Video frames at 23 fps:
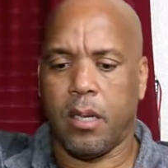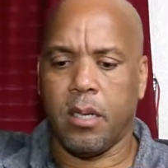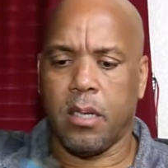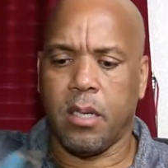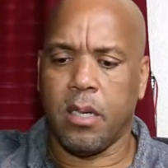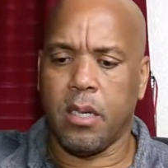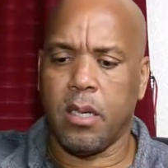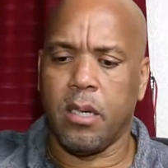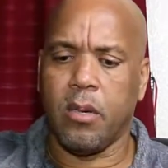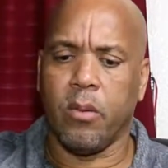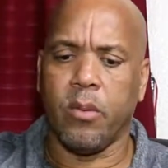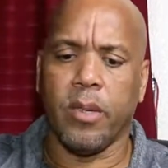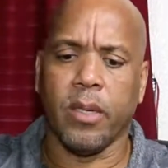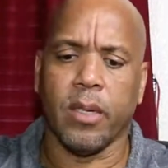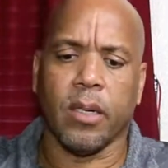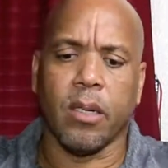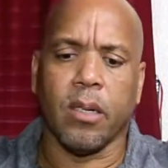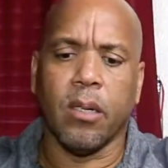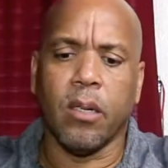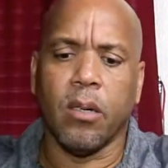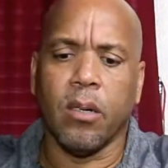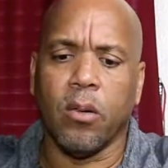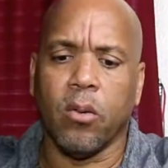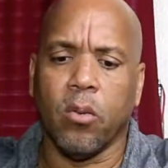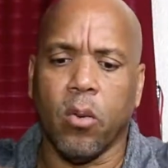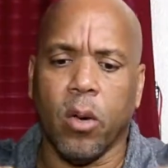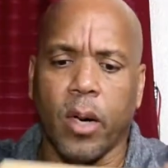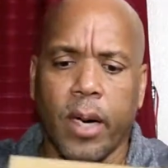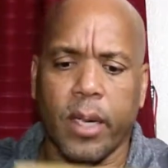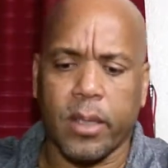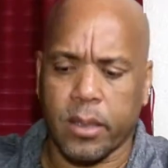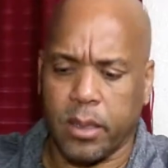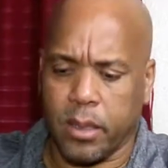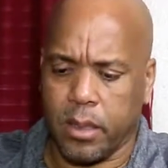There we go,
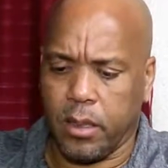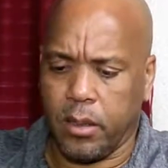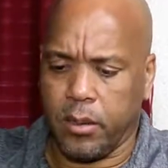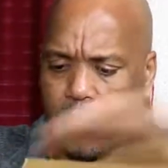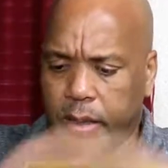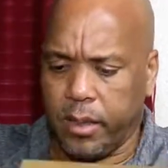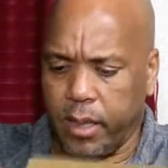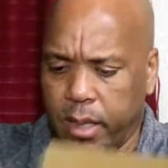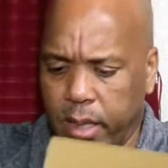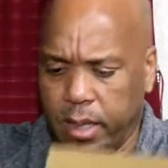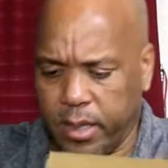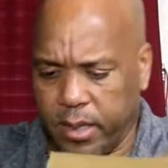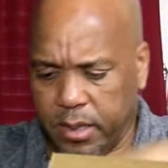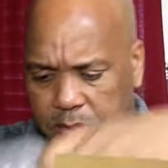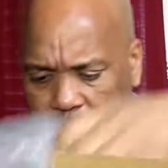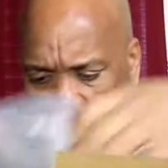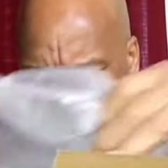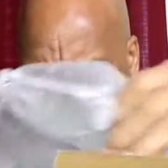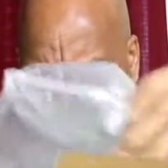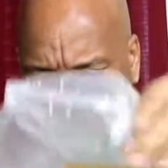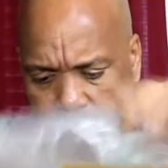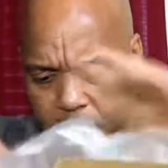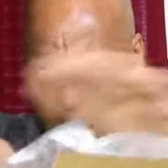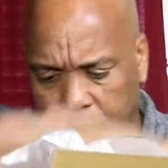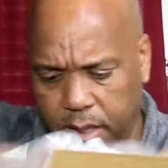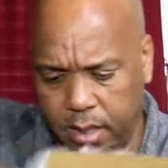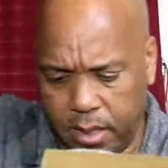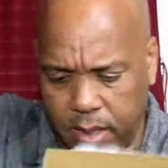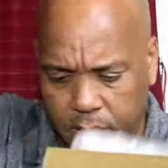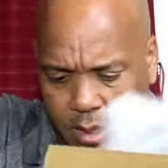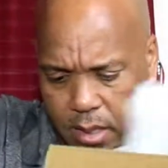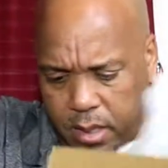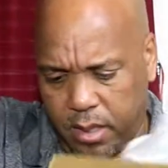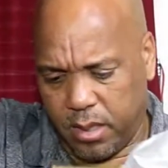what could this be?
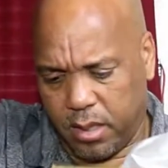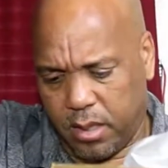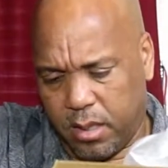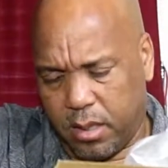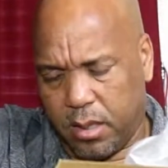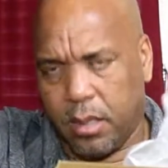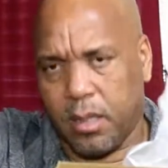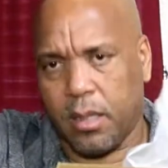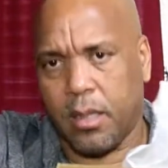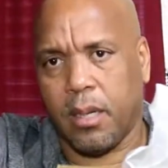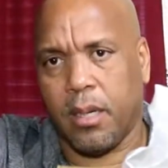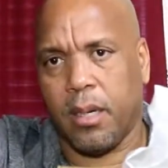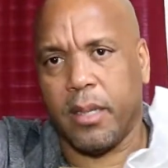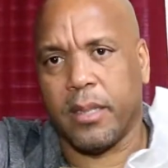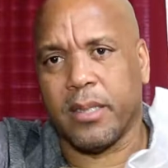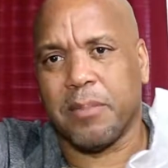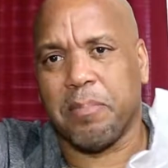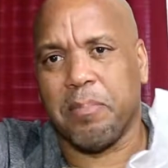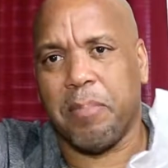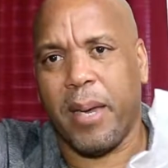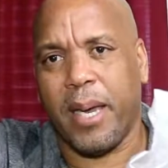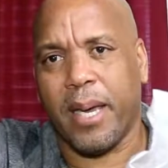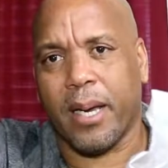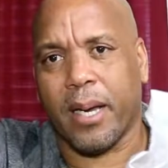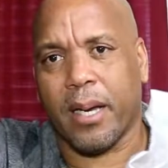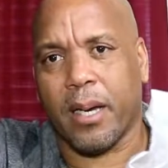It's pink.